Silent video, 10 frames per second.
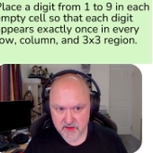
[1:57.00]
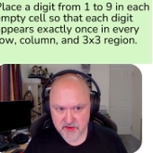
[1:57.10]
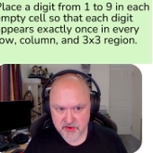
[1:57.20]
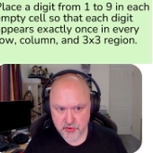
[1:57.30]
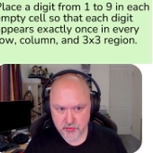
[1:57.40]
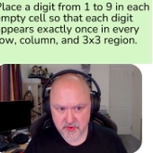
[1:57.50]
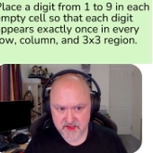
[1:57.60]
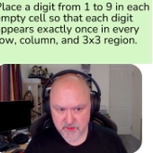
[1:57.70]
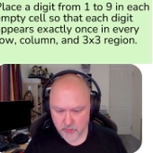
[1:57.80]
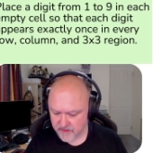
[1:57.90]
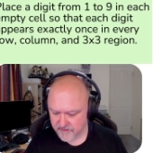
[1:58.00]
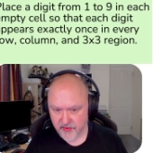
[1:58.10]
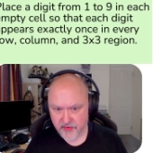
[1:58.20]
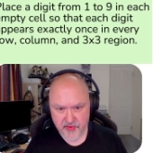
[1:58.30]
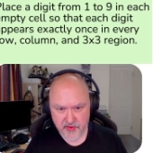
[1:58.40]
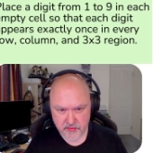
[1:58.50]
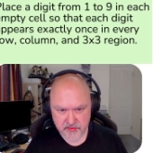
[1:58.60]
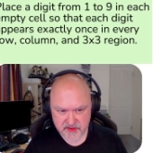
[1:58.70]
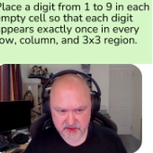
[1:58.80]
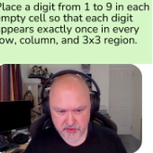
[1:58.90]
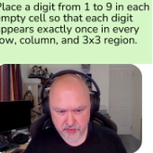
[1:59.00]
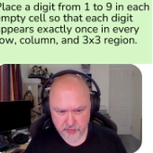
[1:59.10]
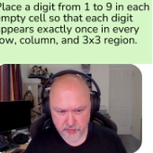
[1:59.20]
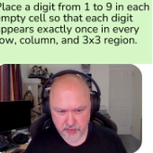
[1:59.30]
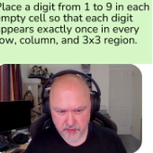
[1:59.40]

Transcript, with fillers: 2 is in one of those two.